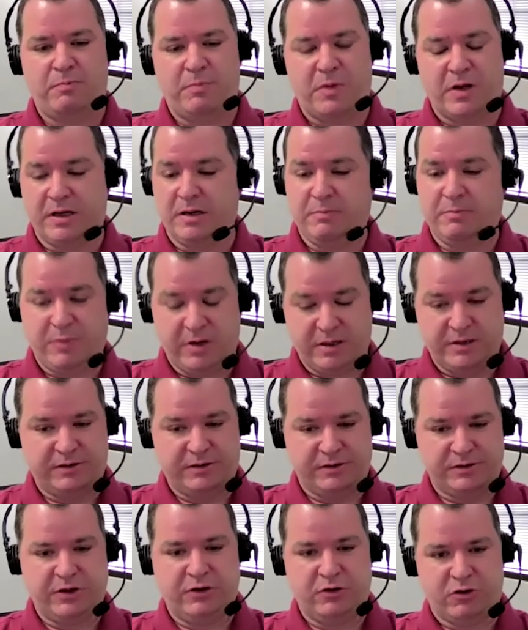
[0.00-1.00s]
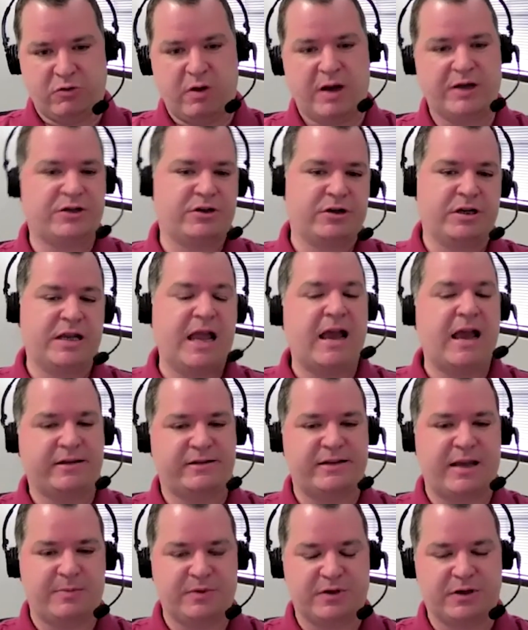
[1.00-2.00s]
But to your question,
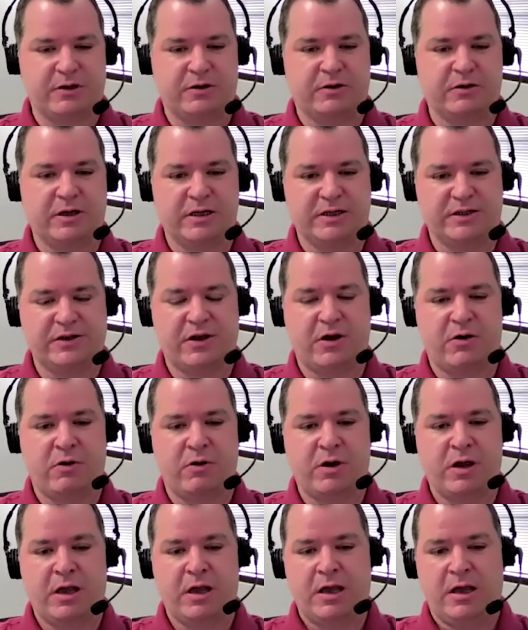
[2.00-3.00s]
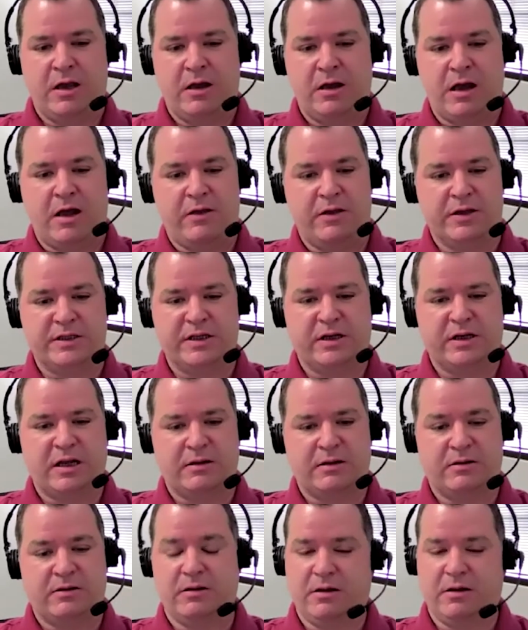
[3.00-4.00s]
yes, absolutely. So
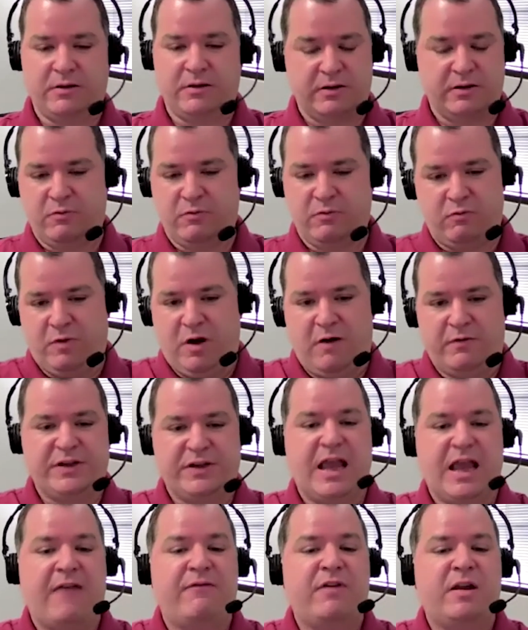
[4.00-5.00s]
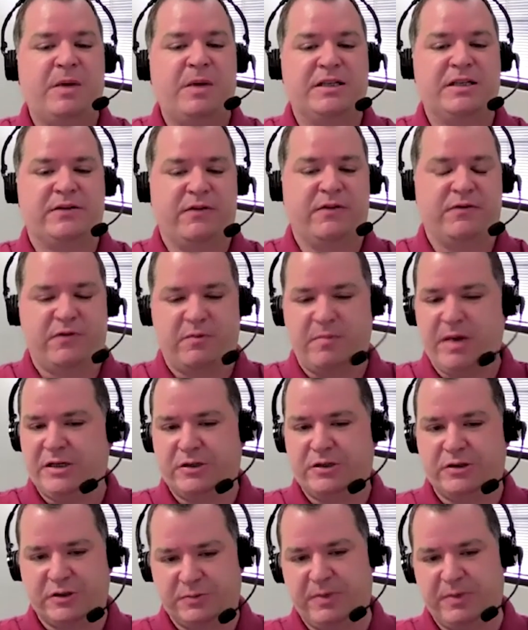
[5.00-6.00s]
obviously every piece of
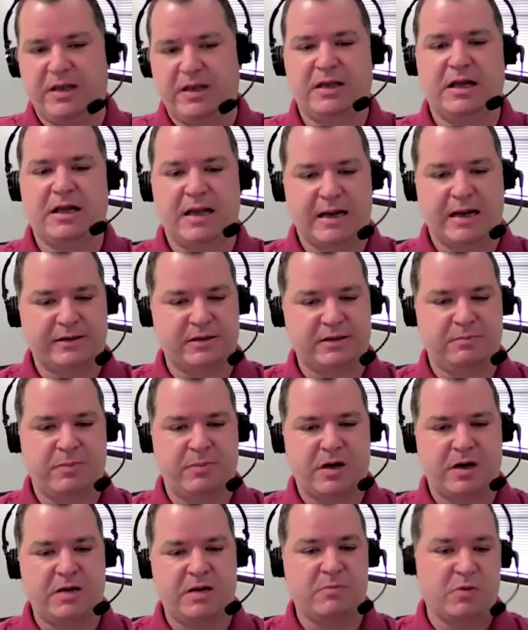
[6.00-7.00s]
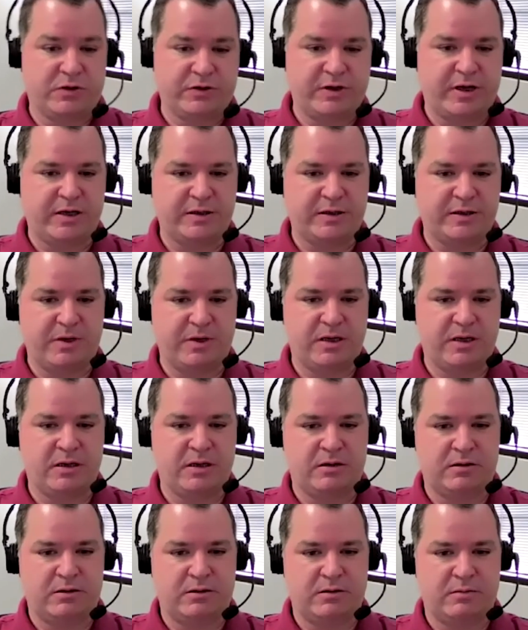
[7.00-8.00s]
information that's being collected by Mosaic is
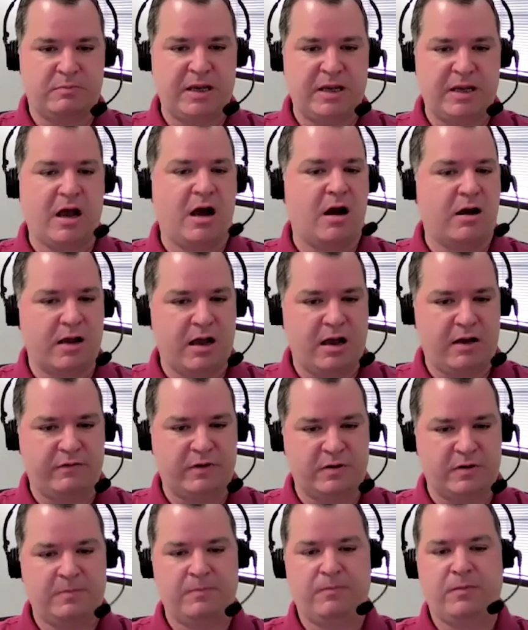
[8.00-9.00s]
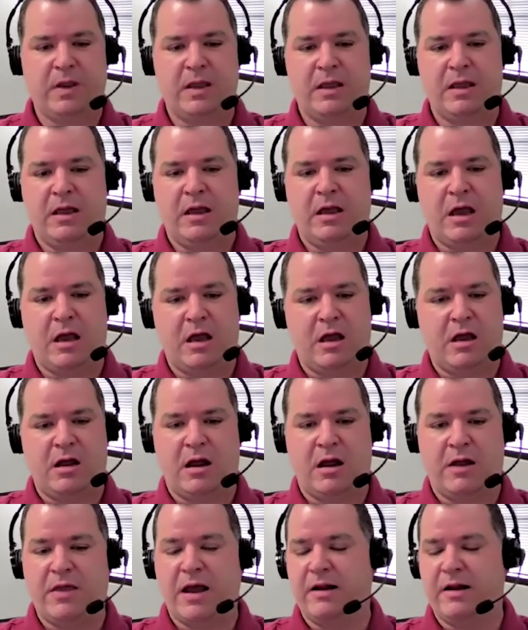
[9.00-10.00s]
being archived.
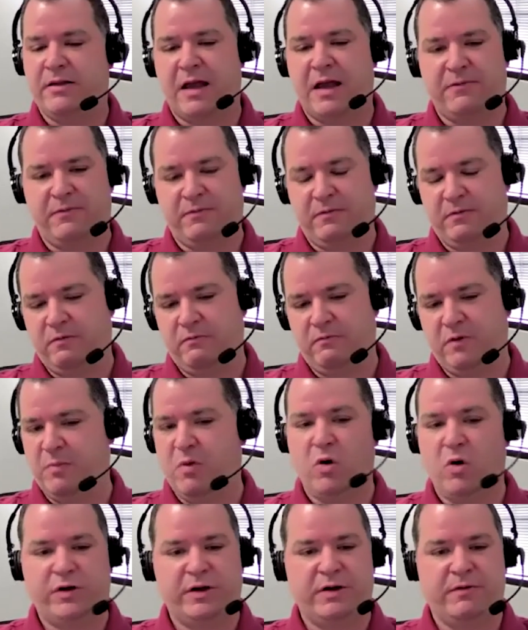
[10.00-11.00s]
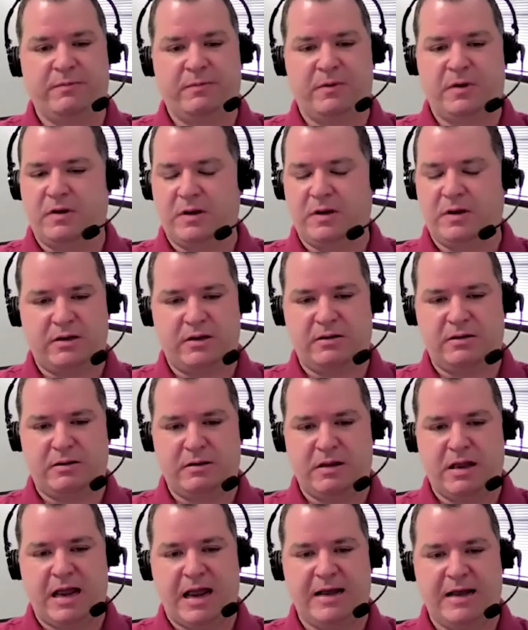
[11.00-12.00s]
And that reporting
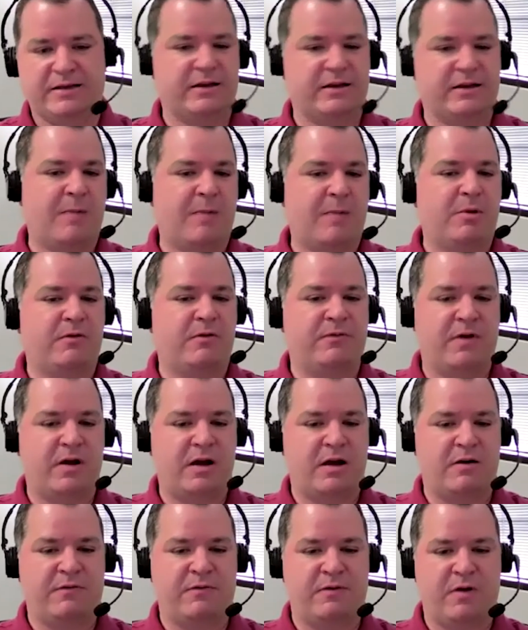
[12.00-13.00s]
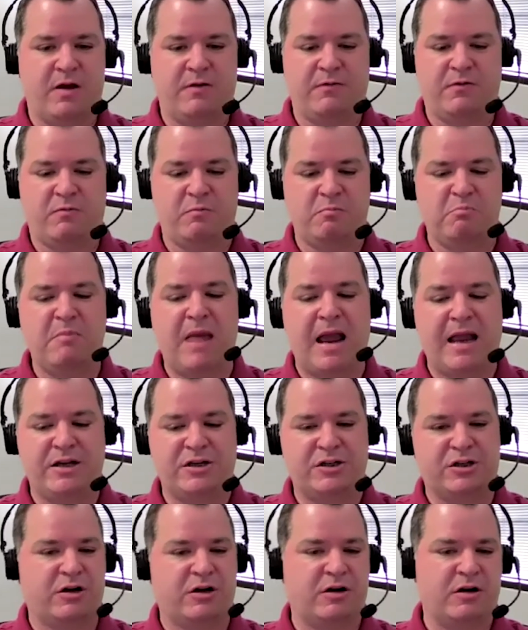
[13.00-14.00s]
has a couple of
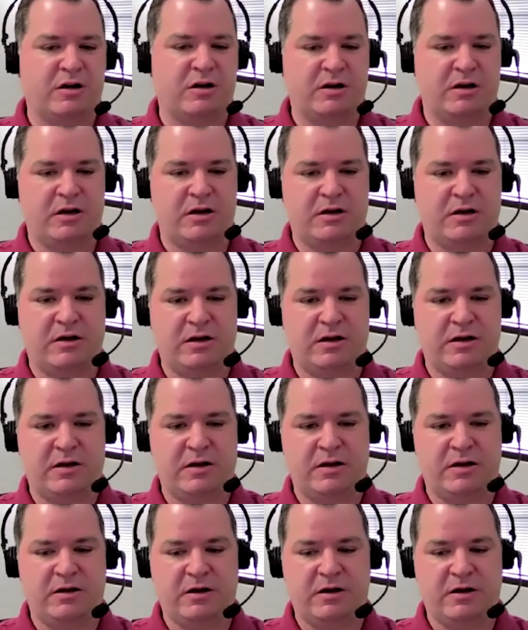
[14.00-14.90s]
major,